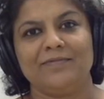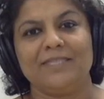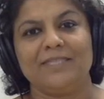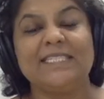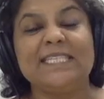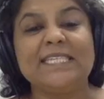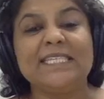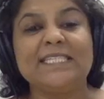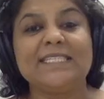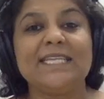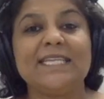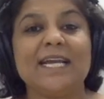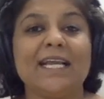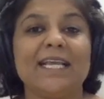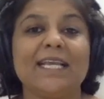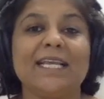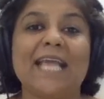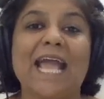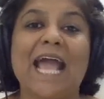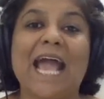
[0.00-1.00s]
Sister
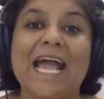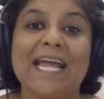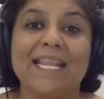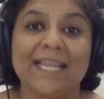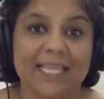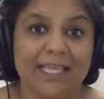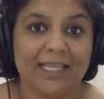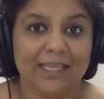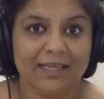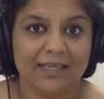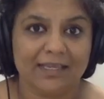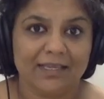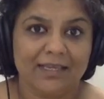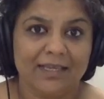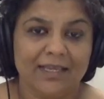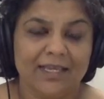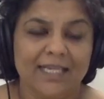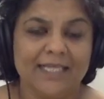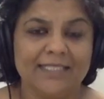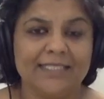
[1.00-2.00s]
Carrie
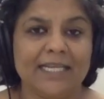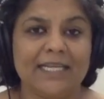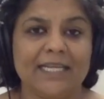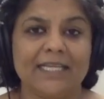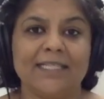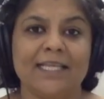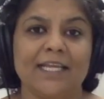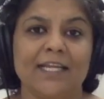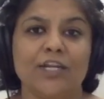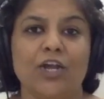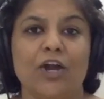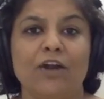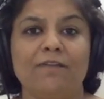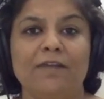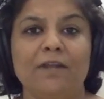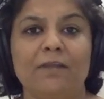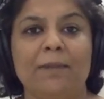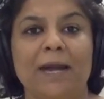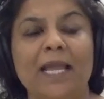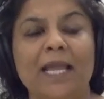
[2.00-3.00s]
is another
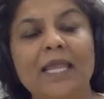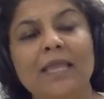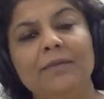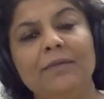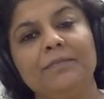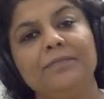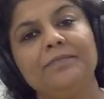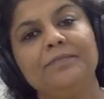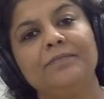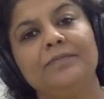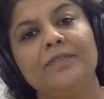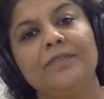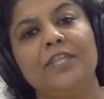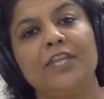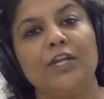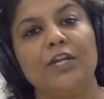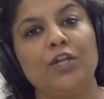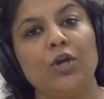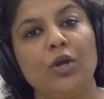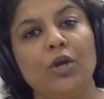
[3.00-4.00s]
novel by
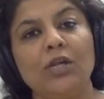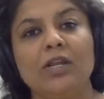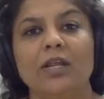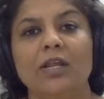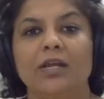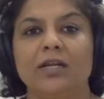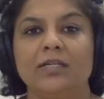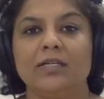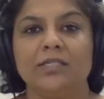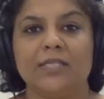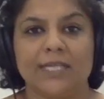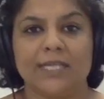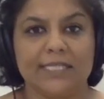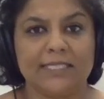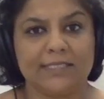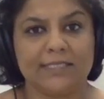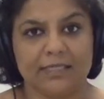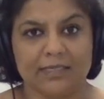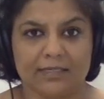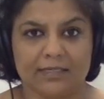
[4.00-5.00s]
Theodore
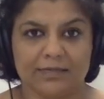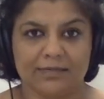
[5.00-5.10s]
Dreiser.